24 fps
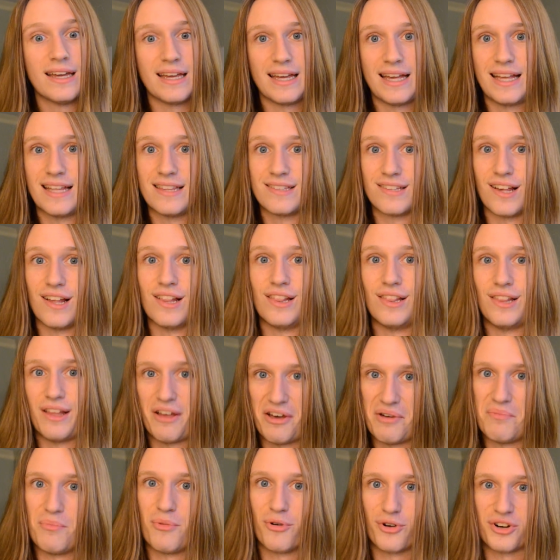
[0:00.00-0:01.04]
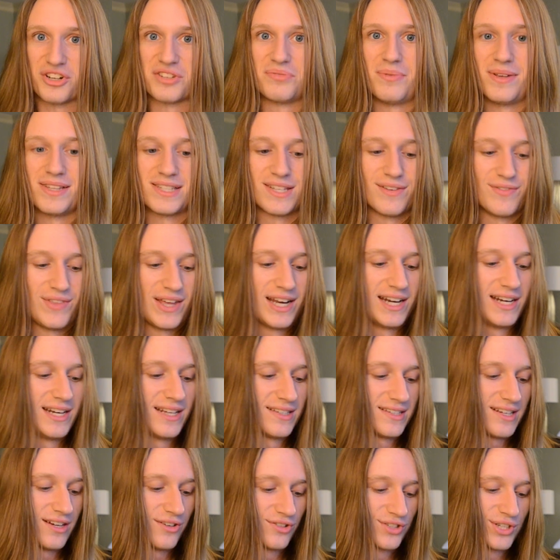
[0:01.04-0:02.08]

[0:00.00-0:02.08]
it's a lot more expensive than it is here.